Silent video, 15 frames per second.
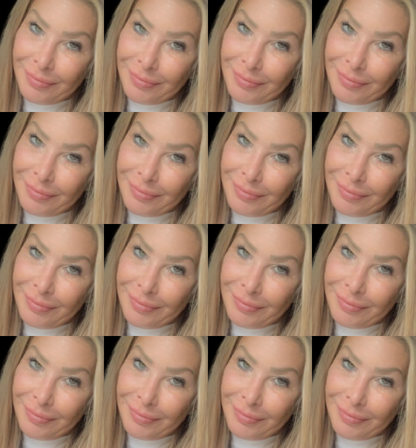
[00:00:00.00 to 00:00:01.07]

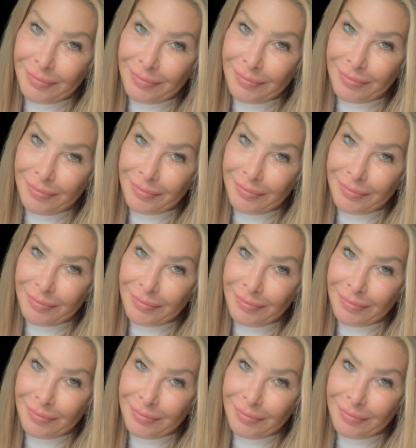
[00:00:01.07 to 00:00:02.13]

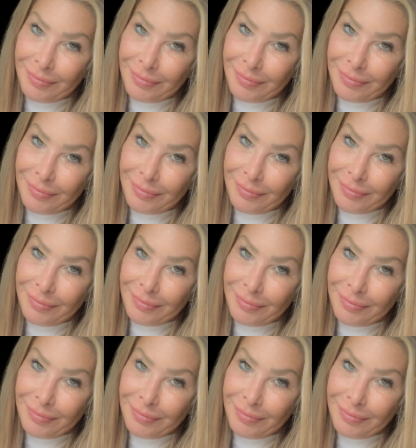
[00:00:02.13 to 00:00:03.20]

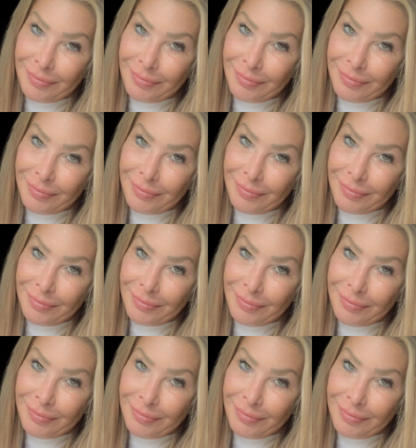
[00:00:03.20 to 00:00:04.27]

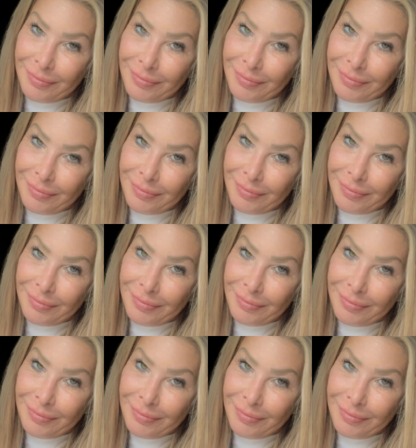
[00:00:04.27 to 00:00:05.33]

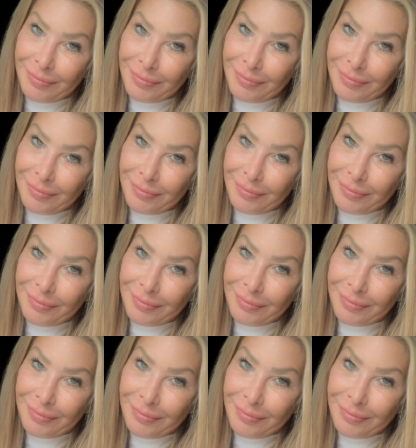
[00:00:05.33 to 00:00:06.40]

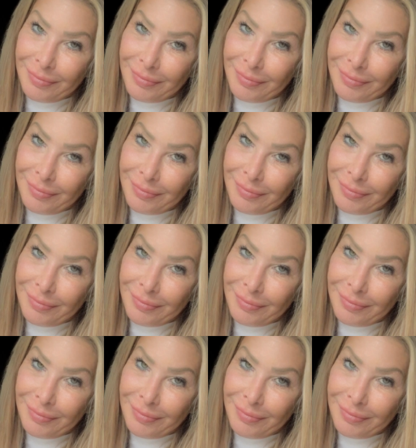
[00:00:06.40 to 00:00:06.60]
The face doesn't move, so there is nothing to read.